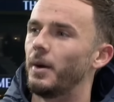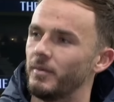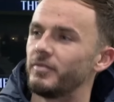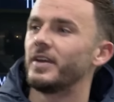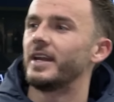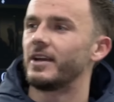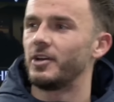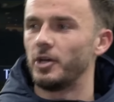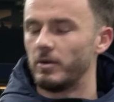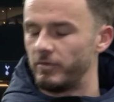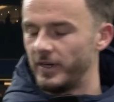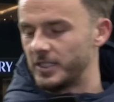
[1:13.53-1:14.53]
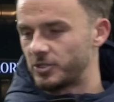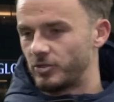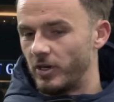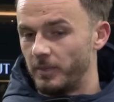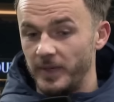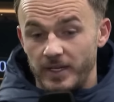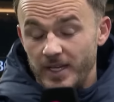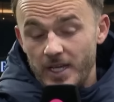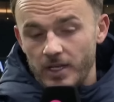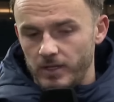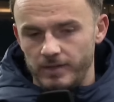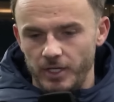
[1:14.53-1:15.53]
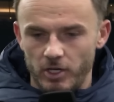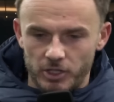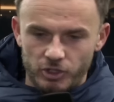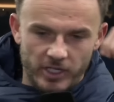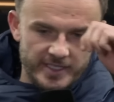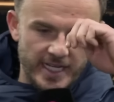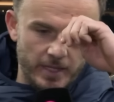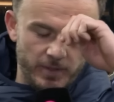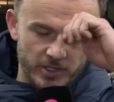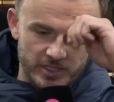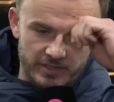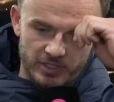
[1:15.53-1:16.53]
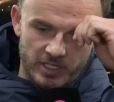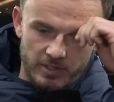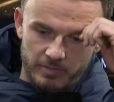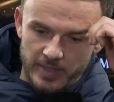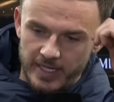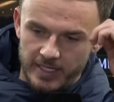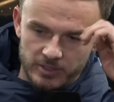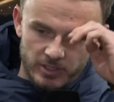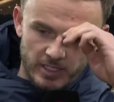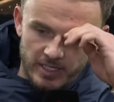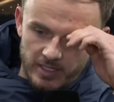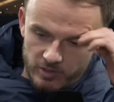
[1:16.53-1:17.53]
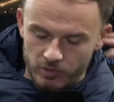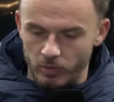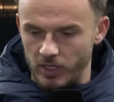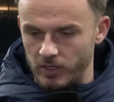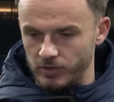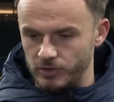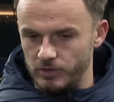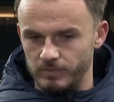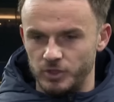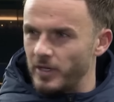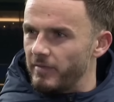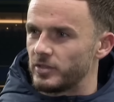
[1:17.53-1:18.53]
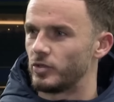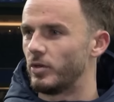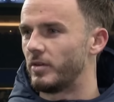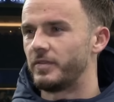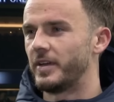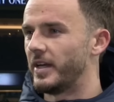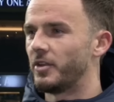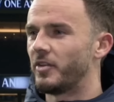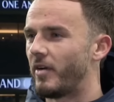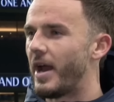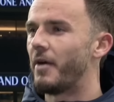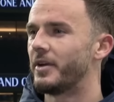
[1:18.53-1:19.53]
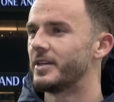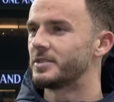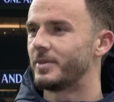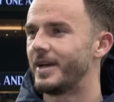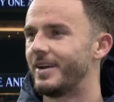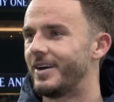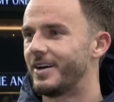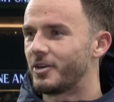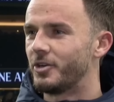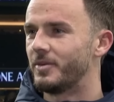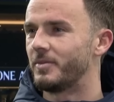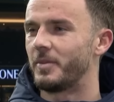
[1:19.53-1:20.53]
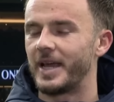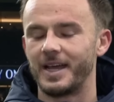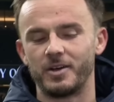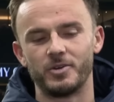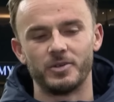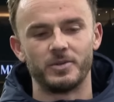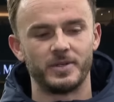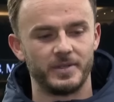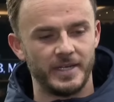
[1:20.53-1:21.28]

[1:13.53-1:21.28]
I'm feeling good. I'm feeling strong. But you got to try and take the positives, you know, of being injured. Like, I got to work on some strength stuff in other areas where, like, I couldn't, my ankle.